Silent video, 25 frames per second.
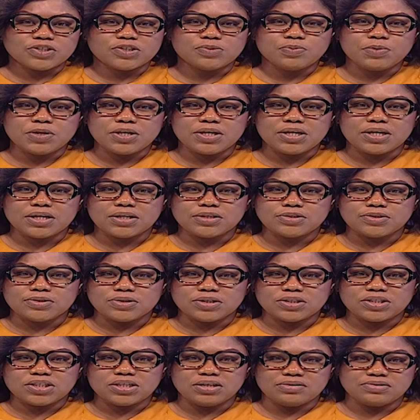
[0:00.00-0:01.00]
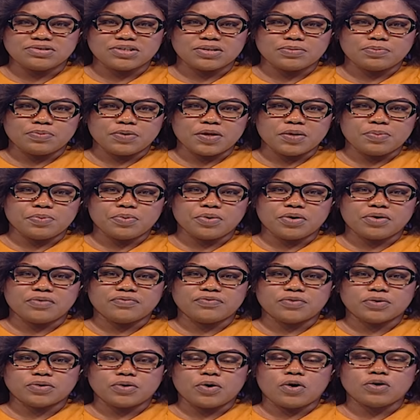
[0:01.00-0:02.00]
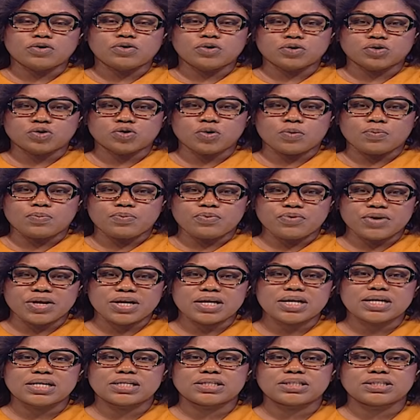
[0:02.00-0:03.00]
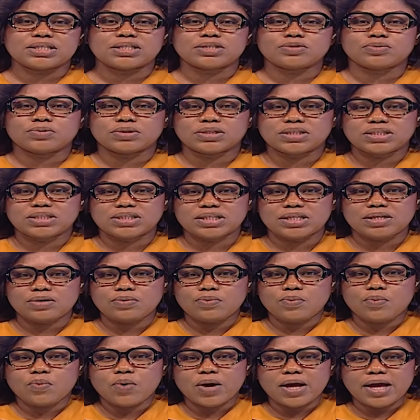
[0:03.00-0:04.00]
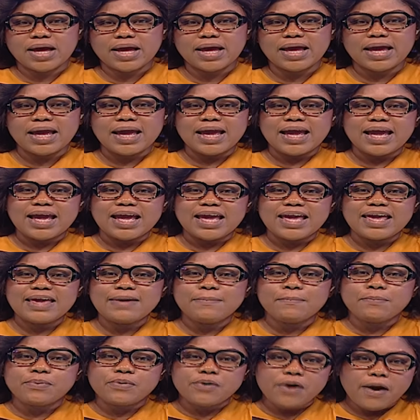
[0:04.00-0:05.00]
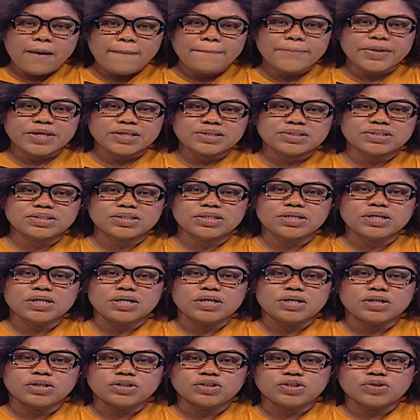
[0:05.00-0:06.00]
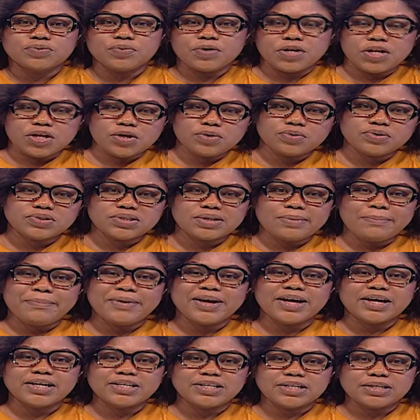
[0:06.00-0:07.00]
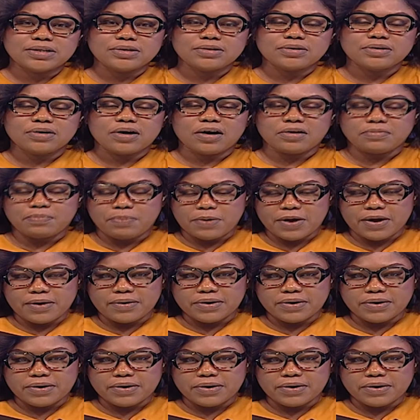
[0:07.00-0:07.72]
was speaking to the chiefs and people of the Odotobri constituency, where he promised to reduce the burden on